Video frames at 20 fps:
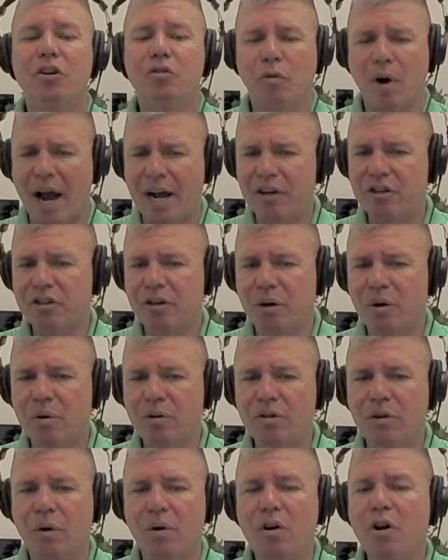Drag
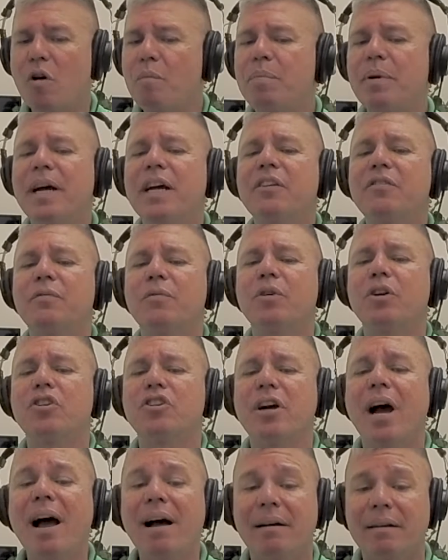shows are no place for a
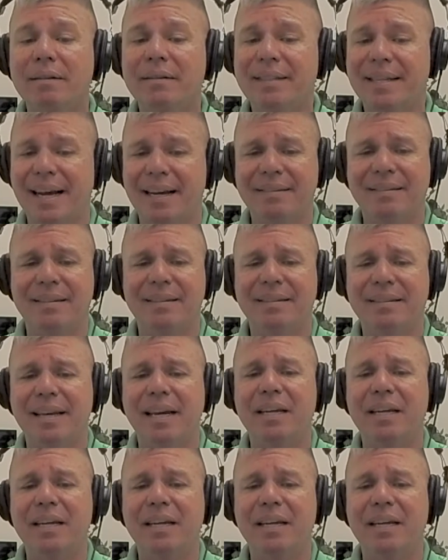child, Texas